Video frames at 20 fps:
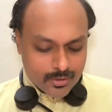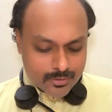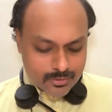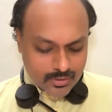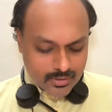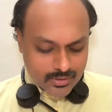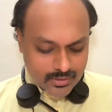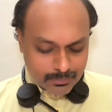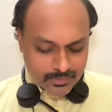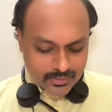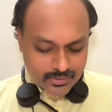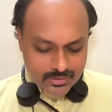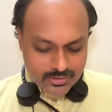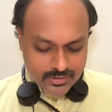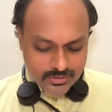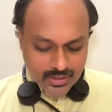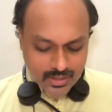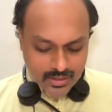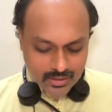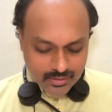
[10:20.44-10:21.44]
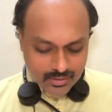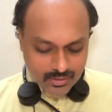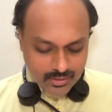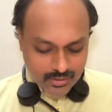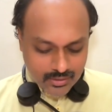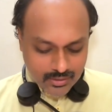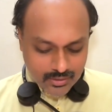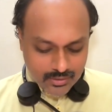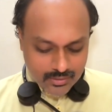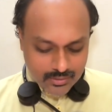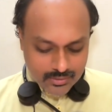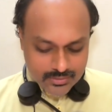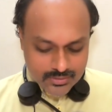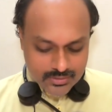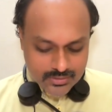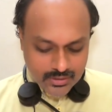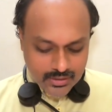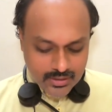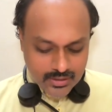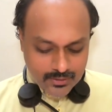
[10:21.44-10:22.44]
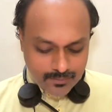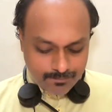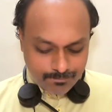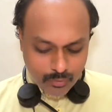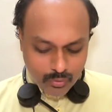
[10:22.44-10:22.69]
So let me just share the screen.